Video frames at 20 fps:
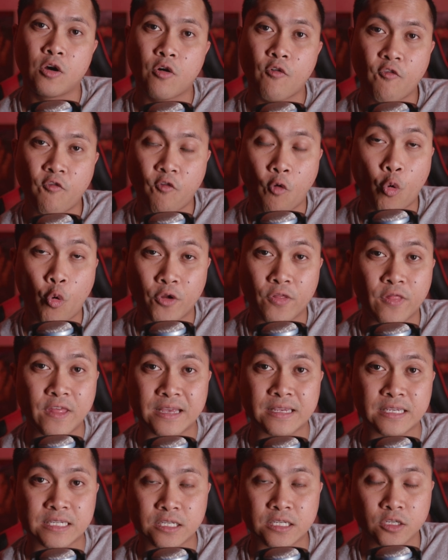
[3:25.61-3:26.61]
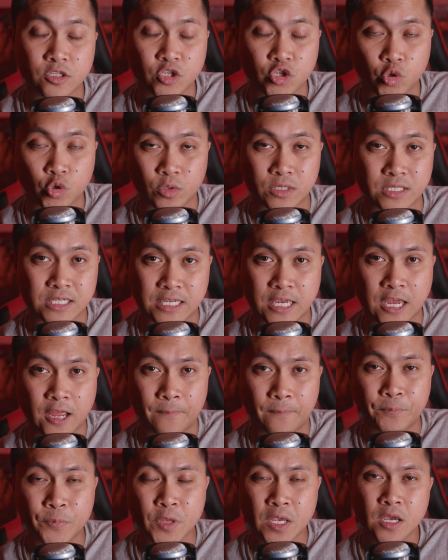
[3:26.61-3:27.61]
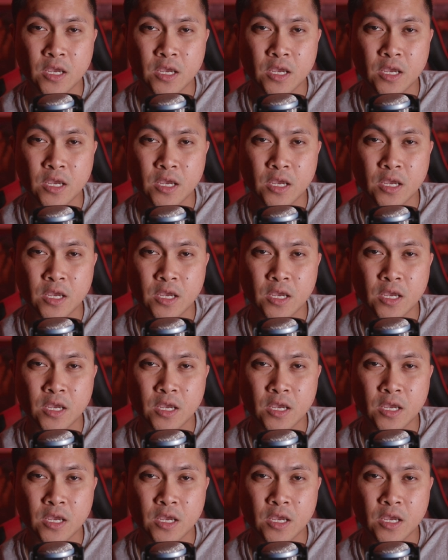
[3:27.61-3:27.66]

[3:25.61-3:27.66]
for this short skit.